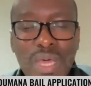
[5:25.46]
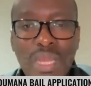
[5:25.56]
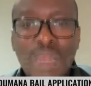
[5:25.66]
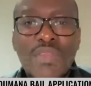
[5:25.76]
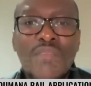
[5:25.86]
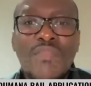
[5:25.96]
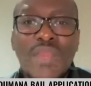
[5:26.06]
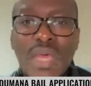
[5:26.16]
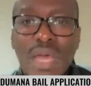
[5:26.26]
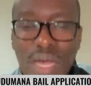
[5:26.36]
And even
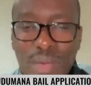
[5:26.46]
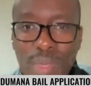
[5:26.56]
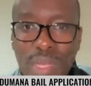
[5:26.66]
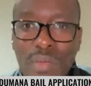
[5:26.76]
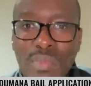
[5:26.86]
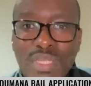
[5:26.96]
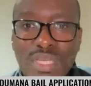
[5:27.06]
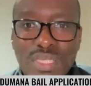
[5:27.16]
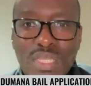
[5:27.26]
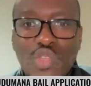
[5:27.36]
if there are pending
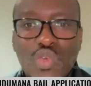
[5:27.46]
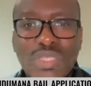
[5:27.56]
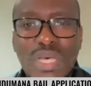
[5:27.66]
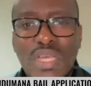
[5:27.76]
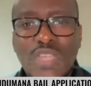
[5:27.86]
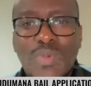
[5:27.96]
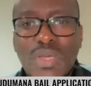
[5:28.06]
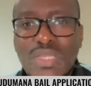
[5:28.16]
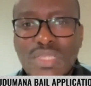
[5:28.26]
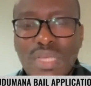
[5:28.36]
matters that she was alleged
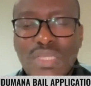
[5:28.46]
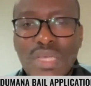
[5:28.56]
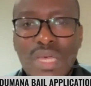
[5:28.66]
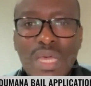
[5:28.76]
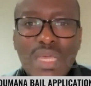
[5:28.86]
by the state,